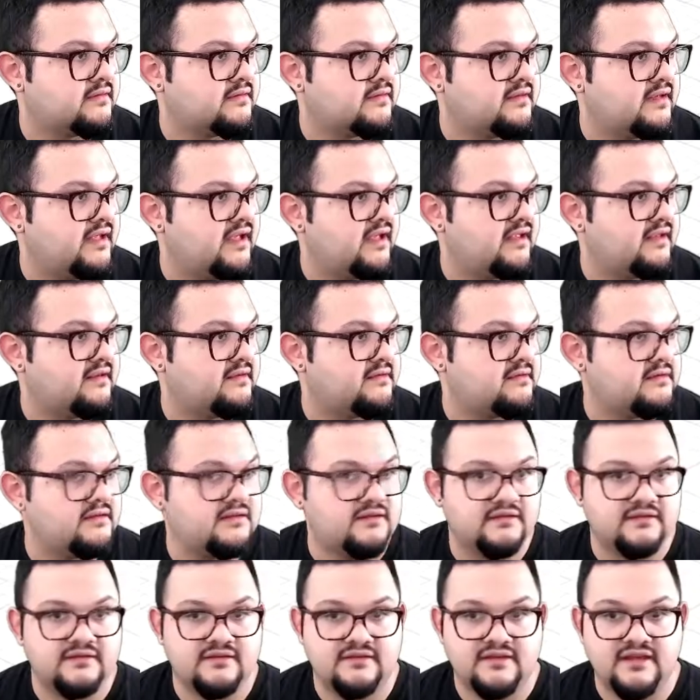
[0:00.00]
And
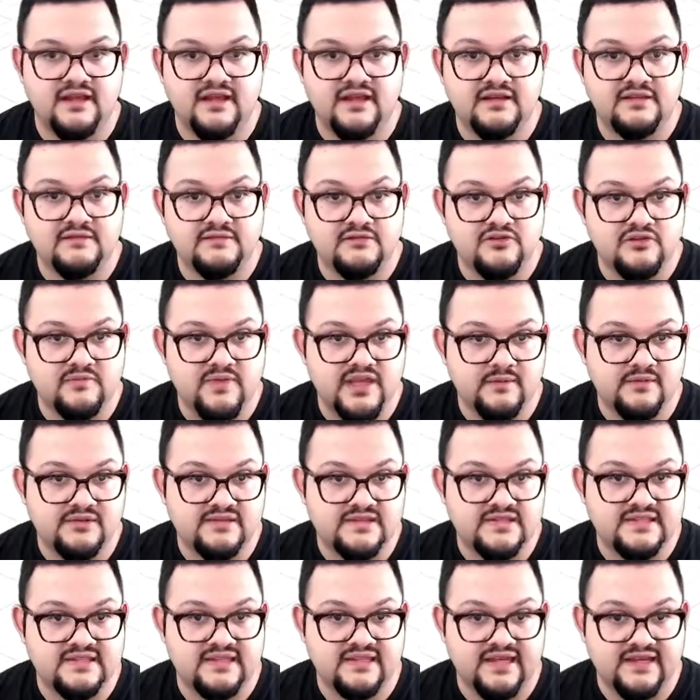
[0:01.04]
then you'd be able
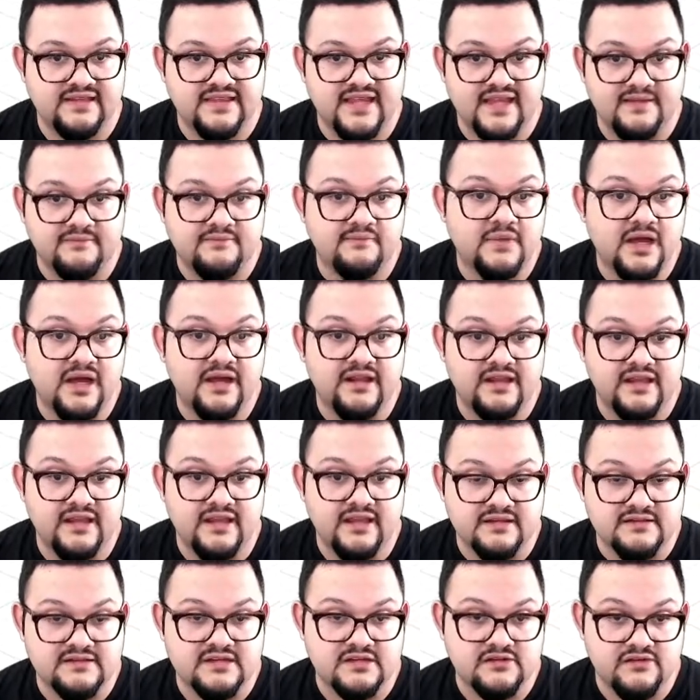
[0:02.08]
to select that body
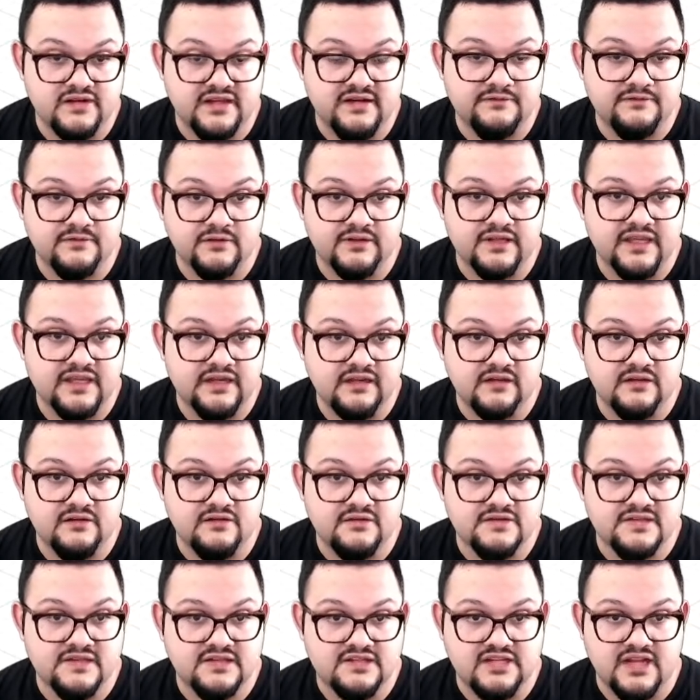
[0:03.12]
and generate a fully
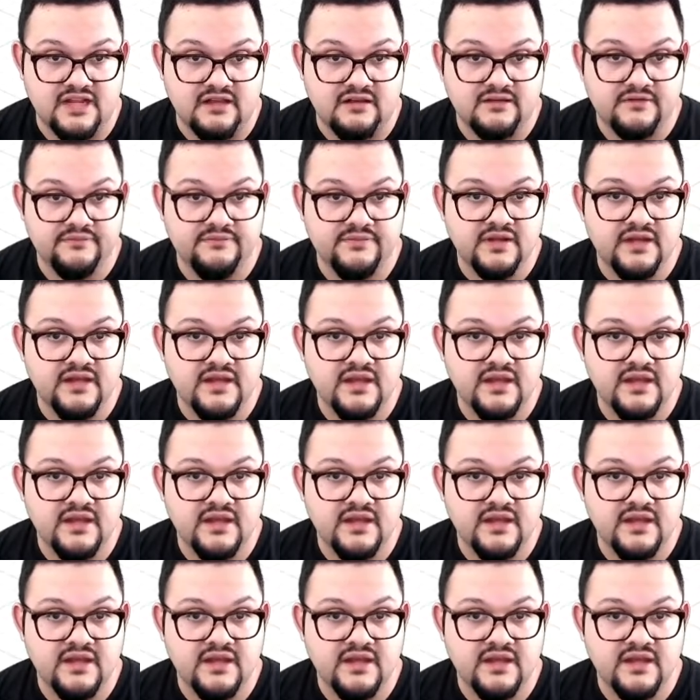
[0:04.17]
enclosed shell.